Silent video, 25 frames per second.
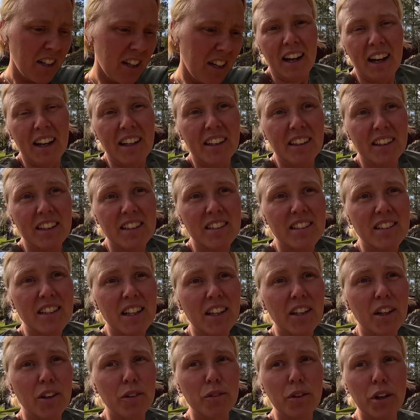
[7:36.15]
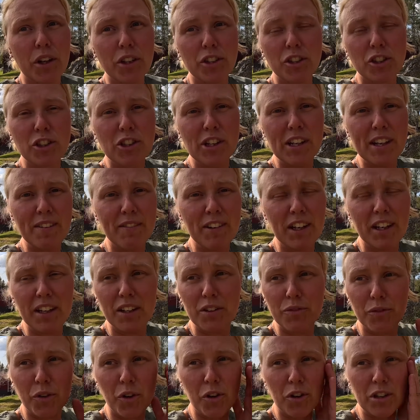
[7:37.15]
and instead of just leaving it in
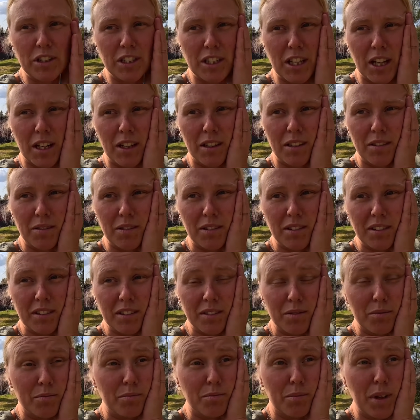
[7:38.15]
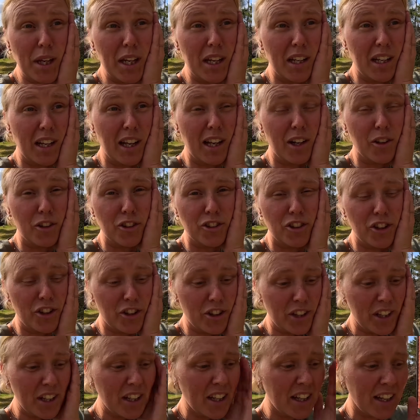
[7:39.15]
the forest and making it look
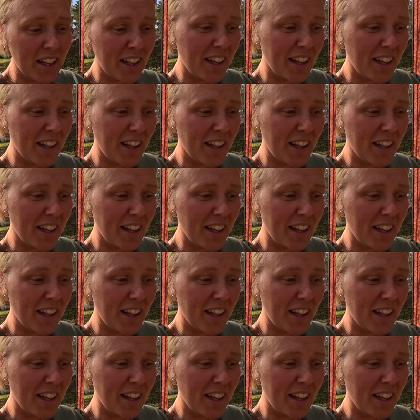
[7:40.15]
dirty,